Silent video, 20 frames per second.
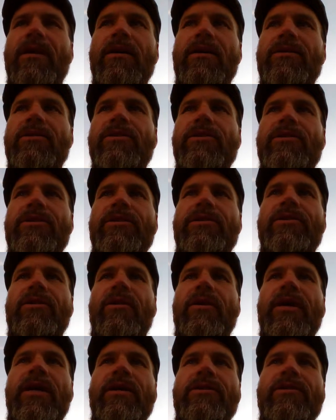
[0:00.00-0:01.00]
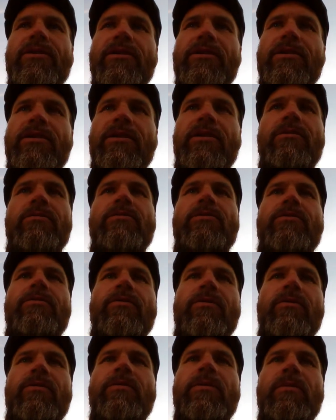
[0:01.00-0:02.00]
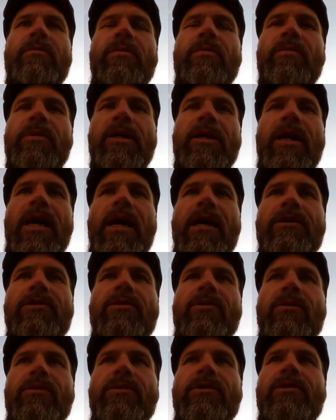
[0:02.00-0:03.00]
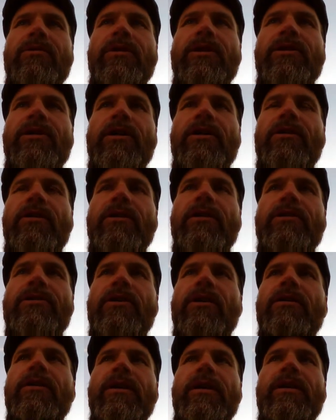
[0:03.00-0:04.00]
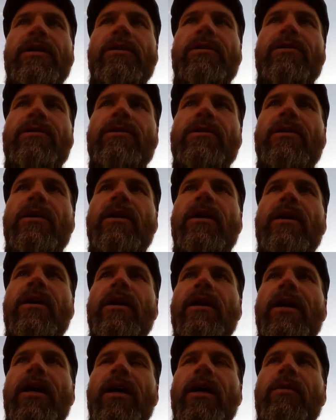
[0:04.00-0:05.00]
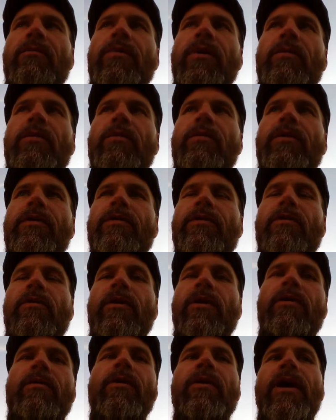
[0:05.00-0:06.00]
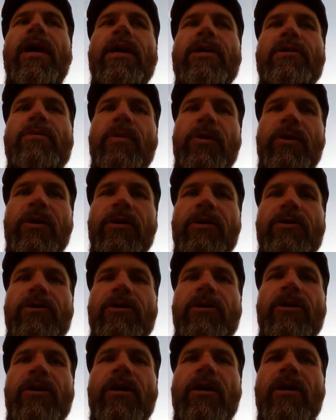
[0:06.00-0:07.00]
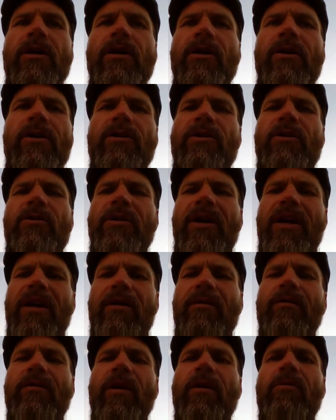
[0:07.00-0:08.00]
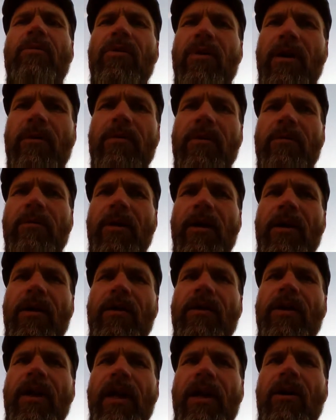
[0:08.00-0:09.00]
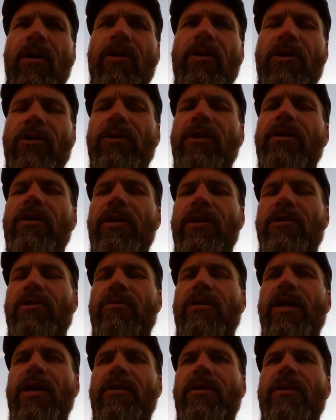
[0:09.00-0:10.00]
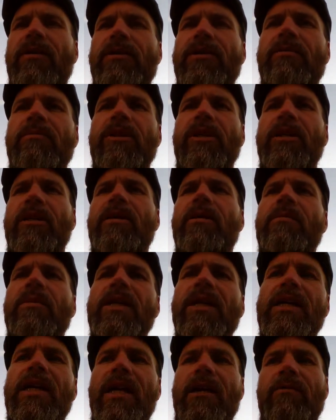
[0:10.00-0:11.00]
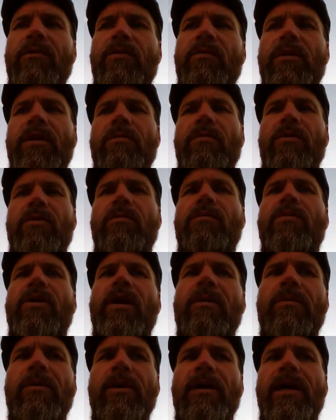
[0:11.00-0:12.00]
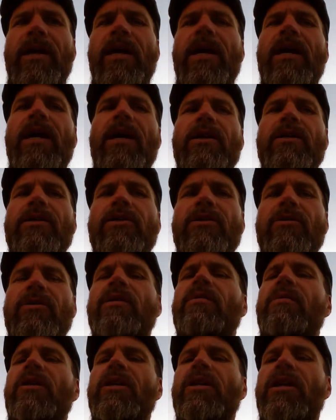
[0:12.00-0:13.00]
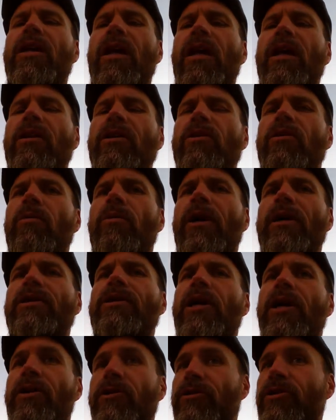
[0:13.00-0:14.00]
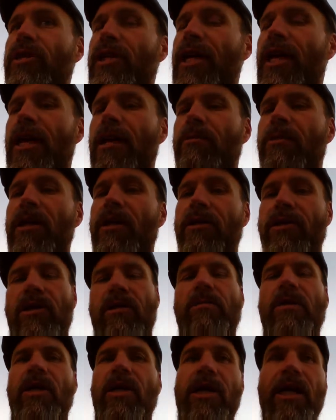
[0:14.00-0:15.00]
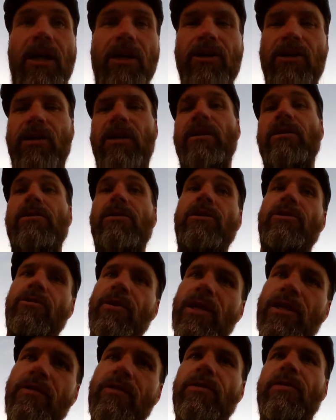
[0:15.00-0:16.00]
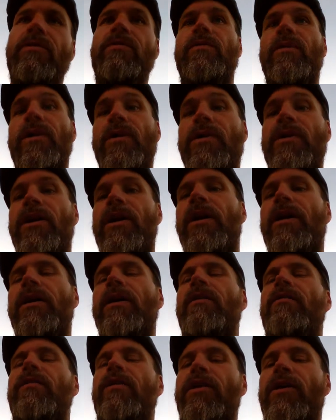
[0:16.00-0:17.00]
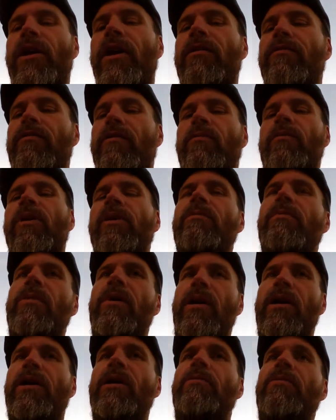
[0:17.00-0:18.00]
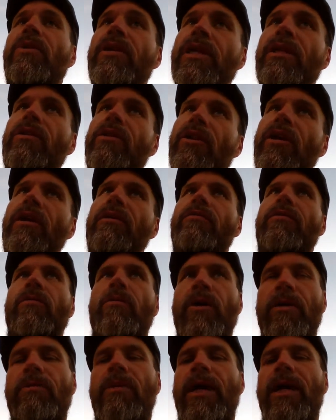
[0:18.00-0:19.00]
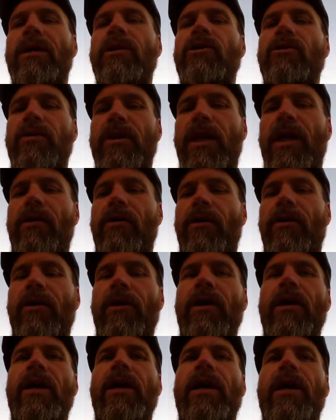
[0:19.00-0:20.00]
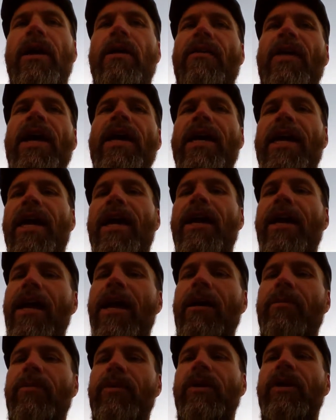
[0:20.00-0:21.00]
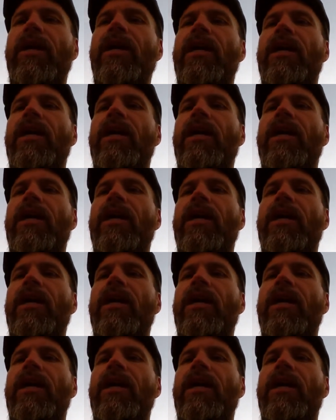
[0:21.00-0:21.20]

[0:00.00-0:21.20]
it's just a sorry ass excuse for people being assholes to each other. That's all it is. And people with quote unquote Aspergers don't have a problem. They are doing things right. They are attempting to communicate with people properly. To communicate, you want to understand, because communication is the transfer of a complete thought from one mind to another. And that can't happen